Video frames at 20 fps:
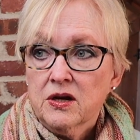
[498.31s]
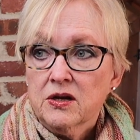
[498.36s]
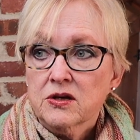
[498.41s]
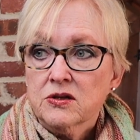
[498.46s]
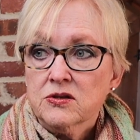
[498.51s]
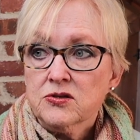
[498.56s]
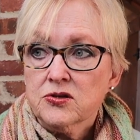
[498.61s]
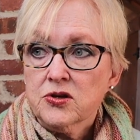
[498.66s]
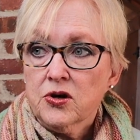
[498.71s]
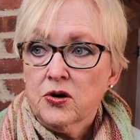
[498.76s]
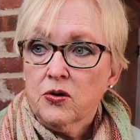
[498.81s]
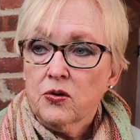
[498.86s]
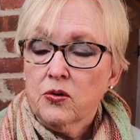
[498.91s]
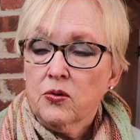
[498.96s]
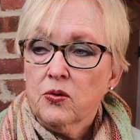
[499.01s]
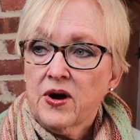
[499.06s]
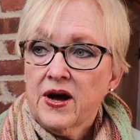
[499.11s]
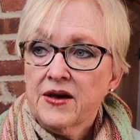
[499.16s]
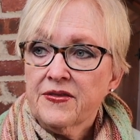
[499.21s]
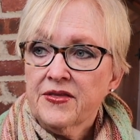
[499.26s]

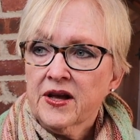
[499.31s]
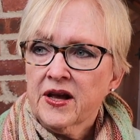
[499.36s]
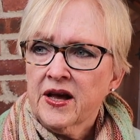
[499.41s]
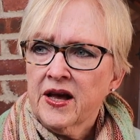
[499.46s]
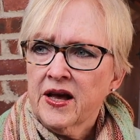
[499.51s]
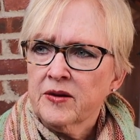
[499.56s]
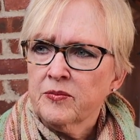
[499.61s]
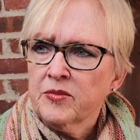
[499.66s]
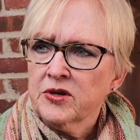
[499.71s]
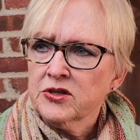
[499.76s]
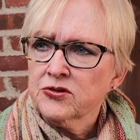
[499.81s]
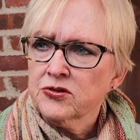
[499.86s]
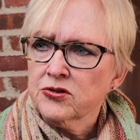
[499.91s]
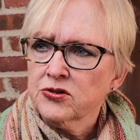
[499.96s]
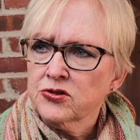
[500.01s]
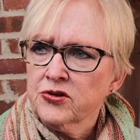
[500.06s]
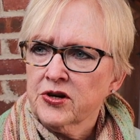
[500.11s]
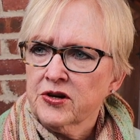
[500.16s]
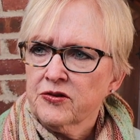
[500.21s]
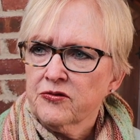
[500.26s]
So I think I had my
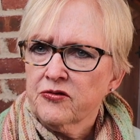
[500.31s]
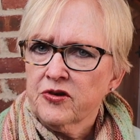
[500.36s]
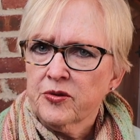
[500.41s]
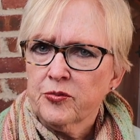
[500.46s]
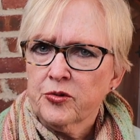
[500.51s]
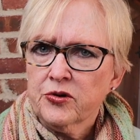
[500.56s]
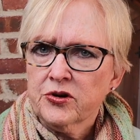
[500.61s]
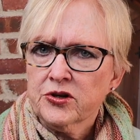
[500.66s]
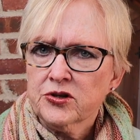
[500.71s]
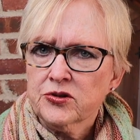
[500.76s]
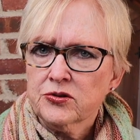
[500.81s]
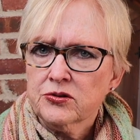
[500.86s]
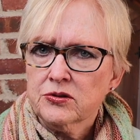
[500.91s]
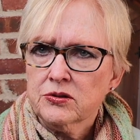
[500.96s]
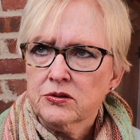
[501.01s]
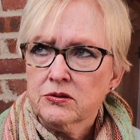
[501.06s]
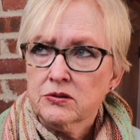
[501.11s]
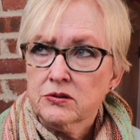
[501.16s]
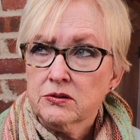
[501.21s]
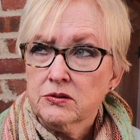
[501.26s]
surgery on February
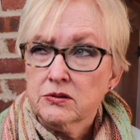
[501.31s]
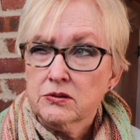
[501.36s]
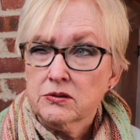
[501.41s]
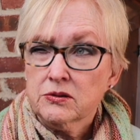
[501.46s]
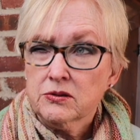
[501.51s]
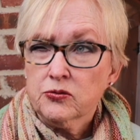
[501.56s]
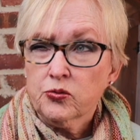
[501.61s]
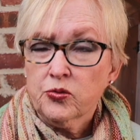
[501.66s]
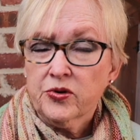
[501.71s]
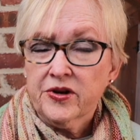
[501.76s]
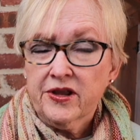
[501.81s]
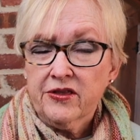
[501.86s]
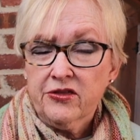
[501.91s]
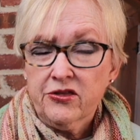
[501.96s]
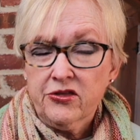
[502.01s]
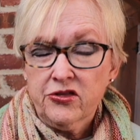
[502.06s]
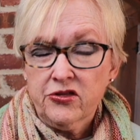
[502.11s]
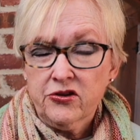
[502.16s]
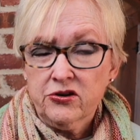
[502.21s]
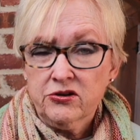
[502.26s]

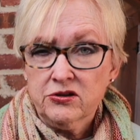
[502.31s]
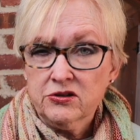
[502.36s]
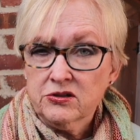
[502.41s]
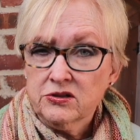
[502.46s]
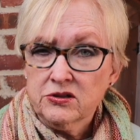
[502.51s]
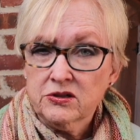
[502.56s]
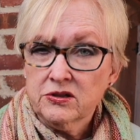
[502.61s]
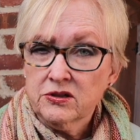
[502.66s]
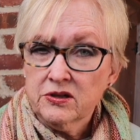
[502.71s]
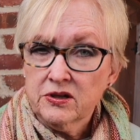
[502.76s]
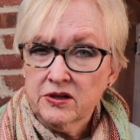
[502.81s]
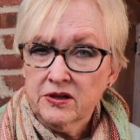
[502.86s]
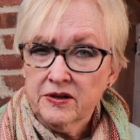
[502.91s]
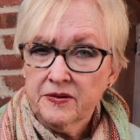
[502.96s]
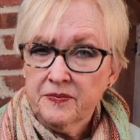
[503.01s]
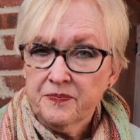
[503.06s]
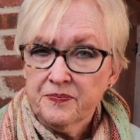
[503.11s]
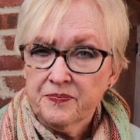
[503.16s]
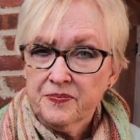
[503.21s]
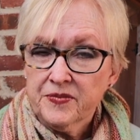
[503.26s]
23rd,
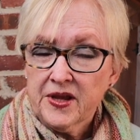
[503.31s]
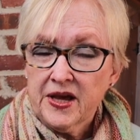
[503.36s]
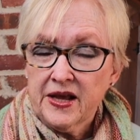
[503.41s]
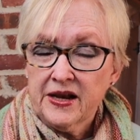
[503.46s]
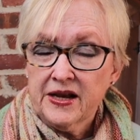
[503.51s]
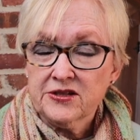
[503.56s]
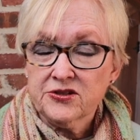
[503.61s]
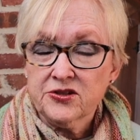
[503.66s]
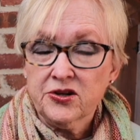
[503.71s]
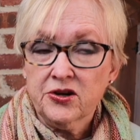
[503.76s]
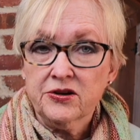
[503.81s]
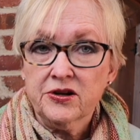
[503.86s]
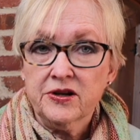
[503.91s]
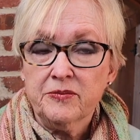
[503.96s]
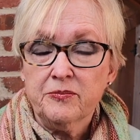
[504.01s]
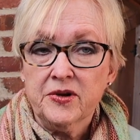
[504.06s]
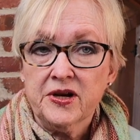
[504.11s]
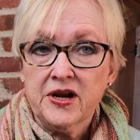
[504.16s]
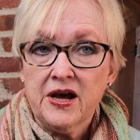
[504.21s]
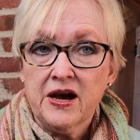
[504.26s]
and I started
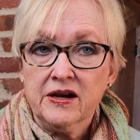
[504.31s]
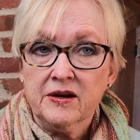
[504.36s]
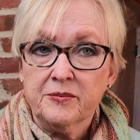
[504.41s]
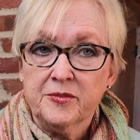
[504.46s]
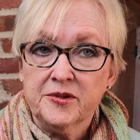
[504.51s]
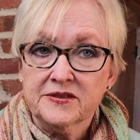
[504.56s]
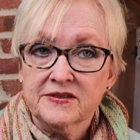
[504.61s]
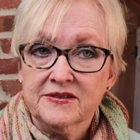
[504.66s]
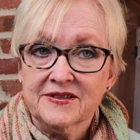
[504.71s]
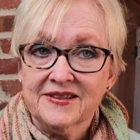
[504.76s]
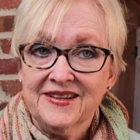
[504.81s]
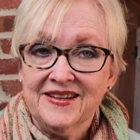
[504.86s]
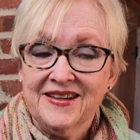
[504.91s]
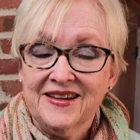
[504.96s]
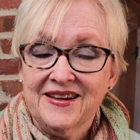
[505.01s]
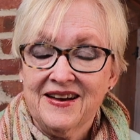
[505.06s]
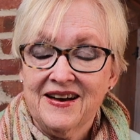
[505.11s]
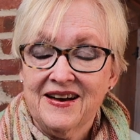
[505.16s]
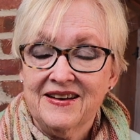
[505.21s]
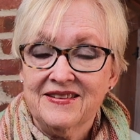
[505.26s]

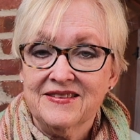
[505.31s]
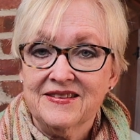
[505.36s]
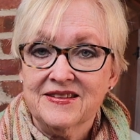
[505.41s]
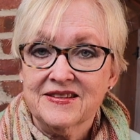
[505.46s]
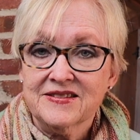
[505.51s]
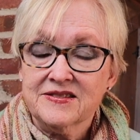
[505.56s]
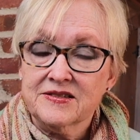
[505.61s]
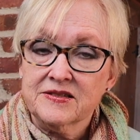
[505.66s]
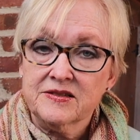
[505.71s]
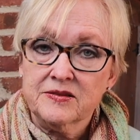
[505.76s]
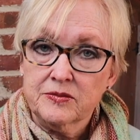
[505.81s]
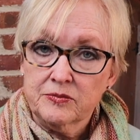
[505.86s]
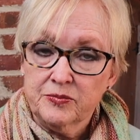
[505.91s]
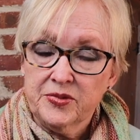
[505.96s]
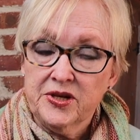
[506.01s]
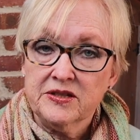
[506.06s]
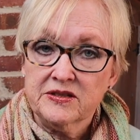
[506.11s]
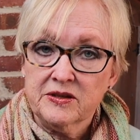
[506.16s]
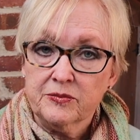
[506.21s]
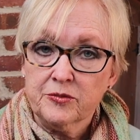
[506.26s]
monogamously on this
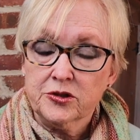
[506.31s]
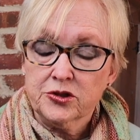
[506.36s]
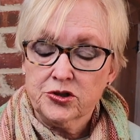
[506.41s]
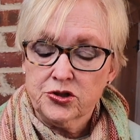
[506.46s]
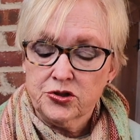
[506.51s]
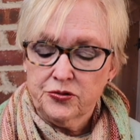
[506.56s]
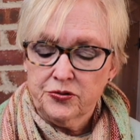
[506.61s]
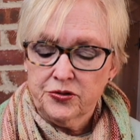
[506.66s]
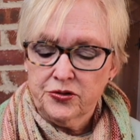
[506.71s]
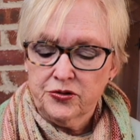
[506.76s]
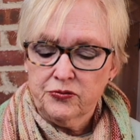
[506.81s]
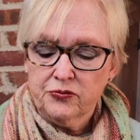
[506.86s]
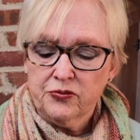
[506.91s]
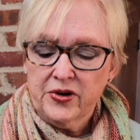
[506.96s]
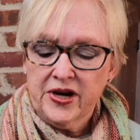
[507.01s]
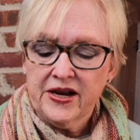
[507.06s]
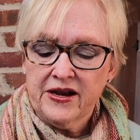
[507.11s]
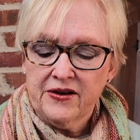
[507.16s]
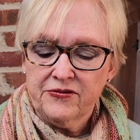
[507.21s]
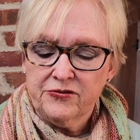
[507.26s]
piece I'm going to show you
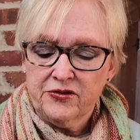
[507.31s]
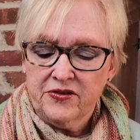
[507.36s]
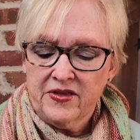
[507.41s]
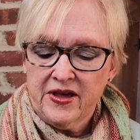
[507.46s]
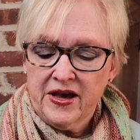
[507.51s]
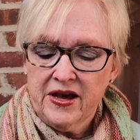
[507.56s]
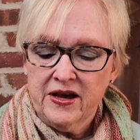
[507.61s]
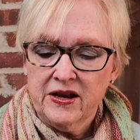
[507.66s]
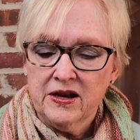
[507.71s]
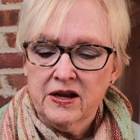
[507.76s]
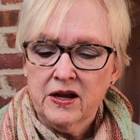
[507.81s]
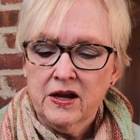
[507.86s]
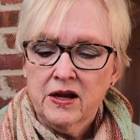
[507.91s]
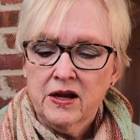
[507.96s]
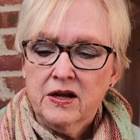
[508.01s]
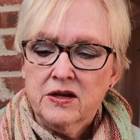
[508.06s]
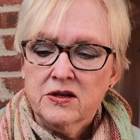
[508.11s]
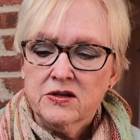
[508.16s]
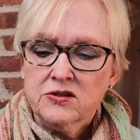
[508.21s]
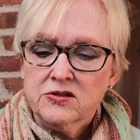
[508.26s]
right after that.
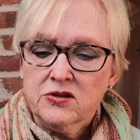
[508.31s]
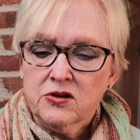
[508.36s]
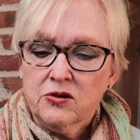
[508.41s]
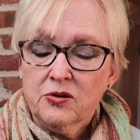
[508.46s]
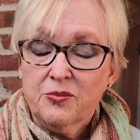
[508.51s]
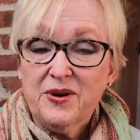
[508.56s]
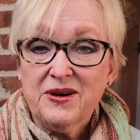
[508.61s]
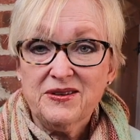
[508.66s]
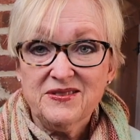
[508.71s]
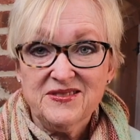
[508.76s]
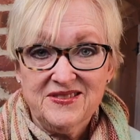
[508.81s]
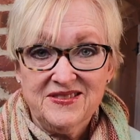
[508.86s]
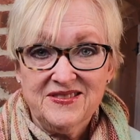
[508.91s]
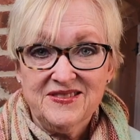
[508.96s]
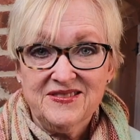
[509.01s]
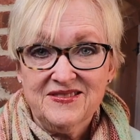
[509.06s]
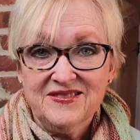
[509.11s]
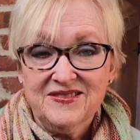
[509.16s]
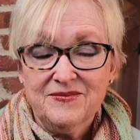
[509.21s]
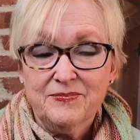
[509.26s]
So about
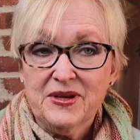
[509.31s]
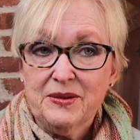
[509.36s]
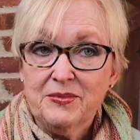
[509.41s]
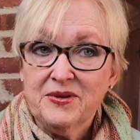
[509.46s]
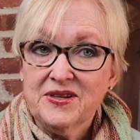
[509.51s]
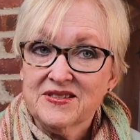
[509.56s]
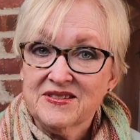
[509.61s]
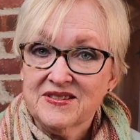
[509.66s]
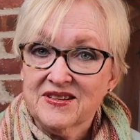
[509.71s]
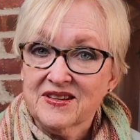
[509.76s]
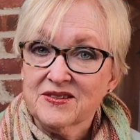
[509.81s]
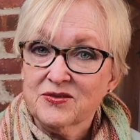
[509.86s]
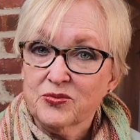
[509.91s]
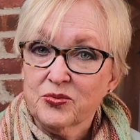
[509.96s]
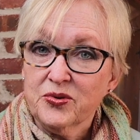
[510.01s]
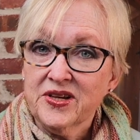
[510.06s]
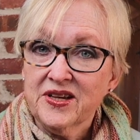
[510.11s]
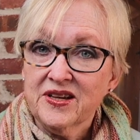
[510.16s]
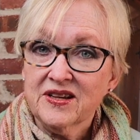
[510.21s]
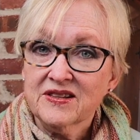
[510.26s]
maybe 6
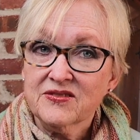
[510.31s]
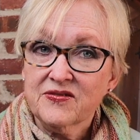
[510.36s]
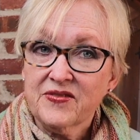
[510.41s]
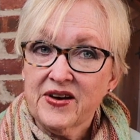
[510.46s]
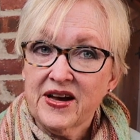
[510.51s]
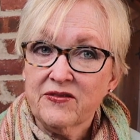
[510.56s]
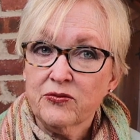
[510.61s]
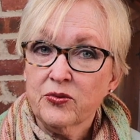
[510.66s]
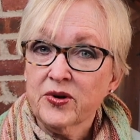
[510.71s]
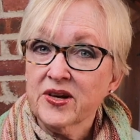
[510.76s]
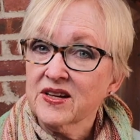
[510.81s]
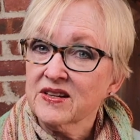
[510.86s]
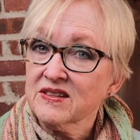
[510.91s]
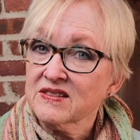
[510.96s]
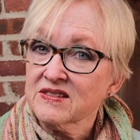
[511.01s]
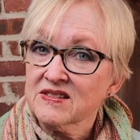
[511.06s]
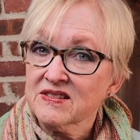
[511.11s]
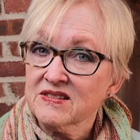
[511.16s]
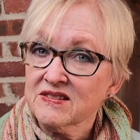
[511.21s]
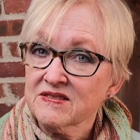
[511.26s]
weeks, 5
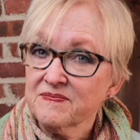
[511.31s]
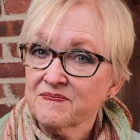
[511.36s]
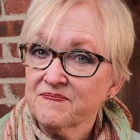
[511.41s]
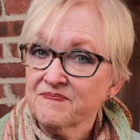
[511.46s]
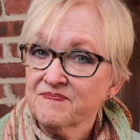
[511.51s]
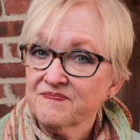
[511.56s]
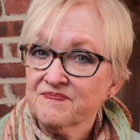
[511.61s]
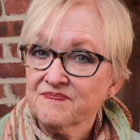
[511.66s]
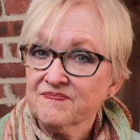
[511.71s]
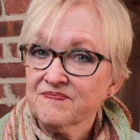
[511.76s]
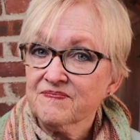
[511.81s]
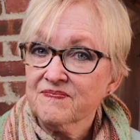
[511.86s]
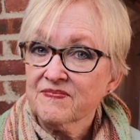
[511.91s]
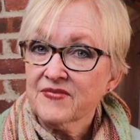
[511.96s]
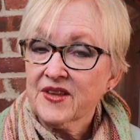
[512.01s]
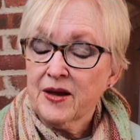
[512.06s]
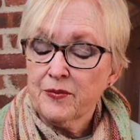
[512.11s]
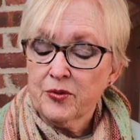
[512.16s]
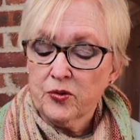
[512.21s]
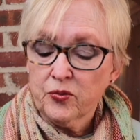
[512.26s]
weeks
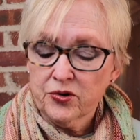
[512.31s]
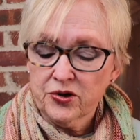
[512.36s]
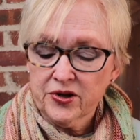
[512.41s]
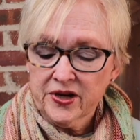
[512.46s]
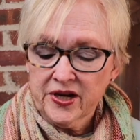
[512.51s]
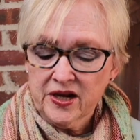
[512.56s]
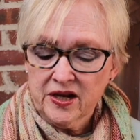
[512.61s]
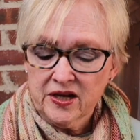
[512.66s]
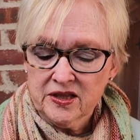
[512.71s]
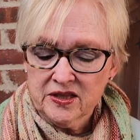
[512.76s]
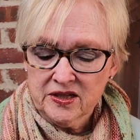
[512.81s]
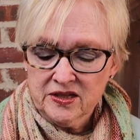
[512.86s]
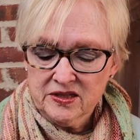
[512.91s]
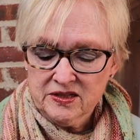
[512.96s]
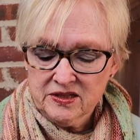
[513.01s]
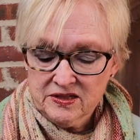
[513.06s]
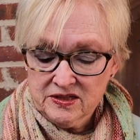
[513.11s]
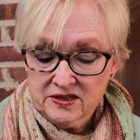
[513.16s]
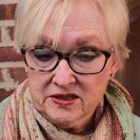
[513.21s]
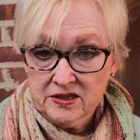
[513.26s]
I've been working on
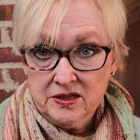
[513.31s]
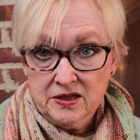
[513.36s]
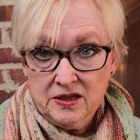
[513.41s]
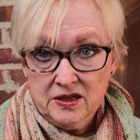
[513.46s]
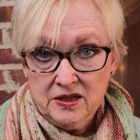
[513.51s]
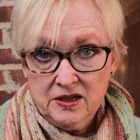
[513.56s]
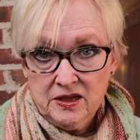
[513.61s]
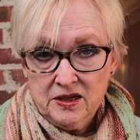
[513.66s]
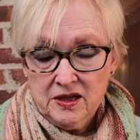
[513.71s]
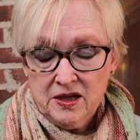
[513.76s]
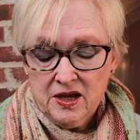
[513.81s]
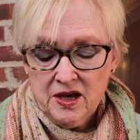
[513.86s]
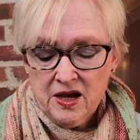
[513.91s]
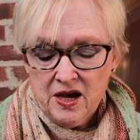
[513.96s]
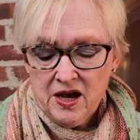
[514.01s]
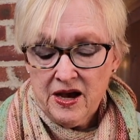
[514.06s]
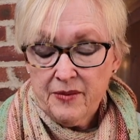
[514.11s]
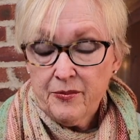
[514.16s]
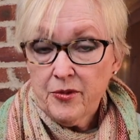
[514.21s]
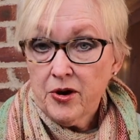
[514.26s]
this.
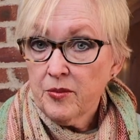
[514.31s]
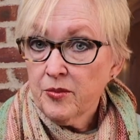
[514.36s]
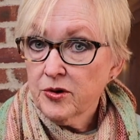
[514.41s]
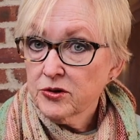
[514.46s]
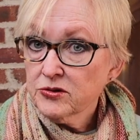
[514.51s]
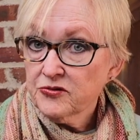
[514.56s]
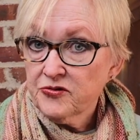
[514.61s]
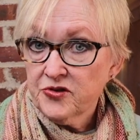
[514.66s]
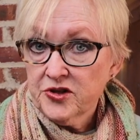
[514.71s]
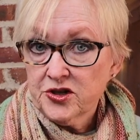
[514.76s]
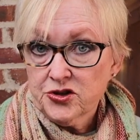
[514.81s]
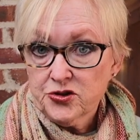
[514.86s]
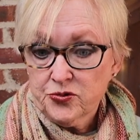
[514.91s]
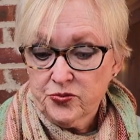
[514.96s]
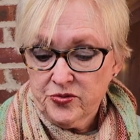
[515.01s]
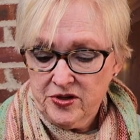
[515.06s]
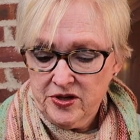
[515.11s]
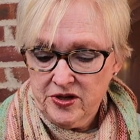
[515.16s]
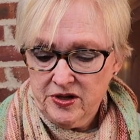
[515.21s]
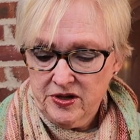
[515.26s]
I'm almost finished
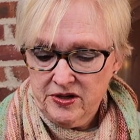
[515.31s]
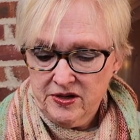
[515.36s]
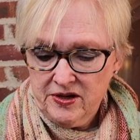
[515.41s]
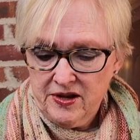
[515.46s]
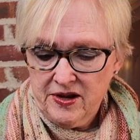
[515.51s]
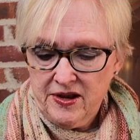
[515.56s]
with it.